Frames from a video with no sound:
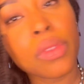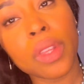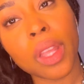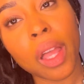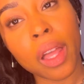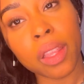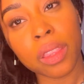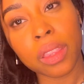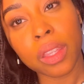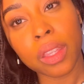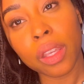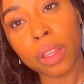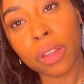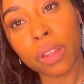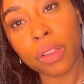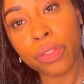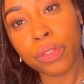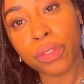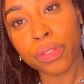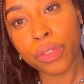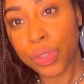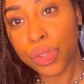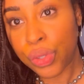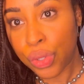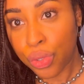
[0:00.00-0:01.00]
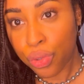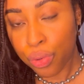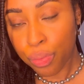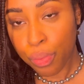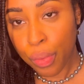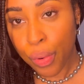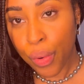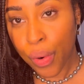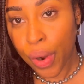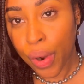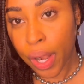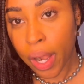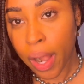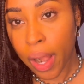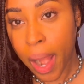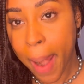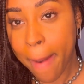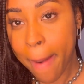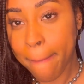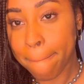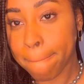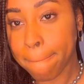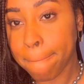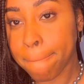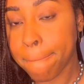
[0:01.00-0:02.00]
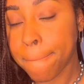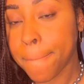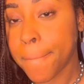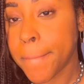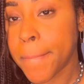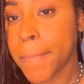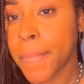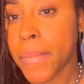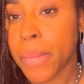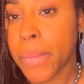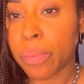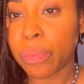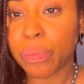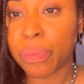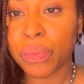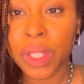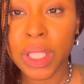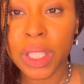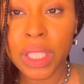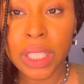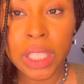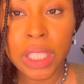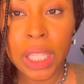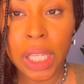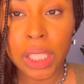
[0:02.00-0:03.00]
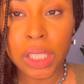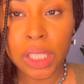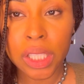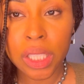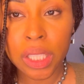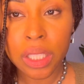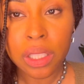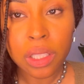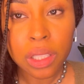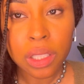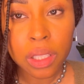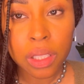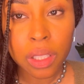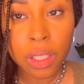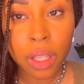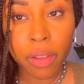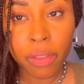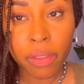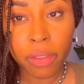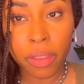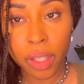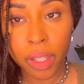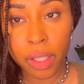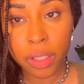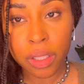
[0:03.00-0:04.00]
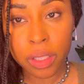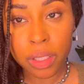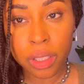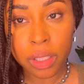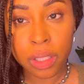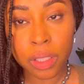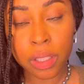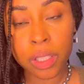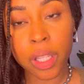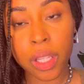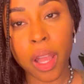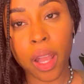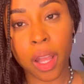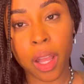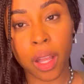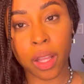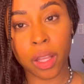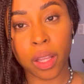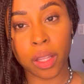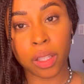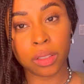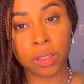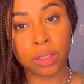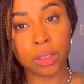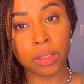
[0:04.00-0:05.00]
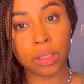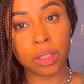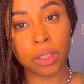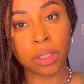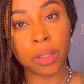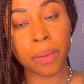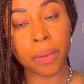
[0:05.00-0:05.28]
I think a few more sessions of this and